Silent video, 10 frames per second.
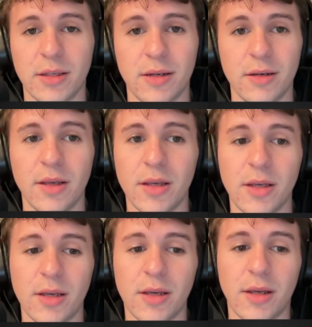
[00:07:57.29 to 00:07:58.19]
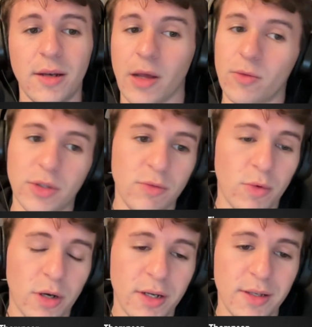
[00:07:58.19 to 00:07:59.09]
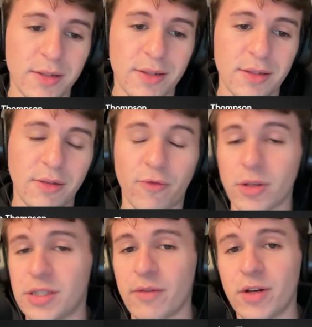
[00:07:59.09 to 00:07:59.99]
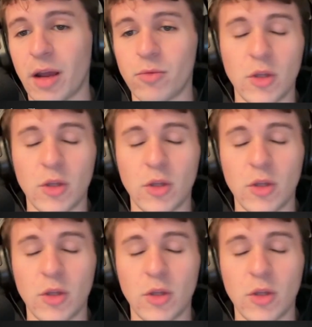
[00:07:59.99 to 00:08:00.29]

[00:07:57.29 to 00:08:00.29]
And not only was the front seven not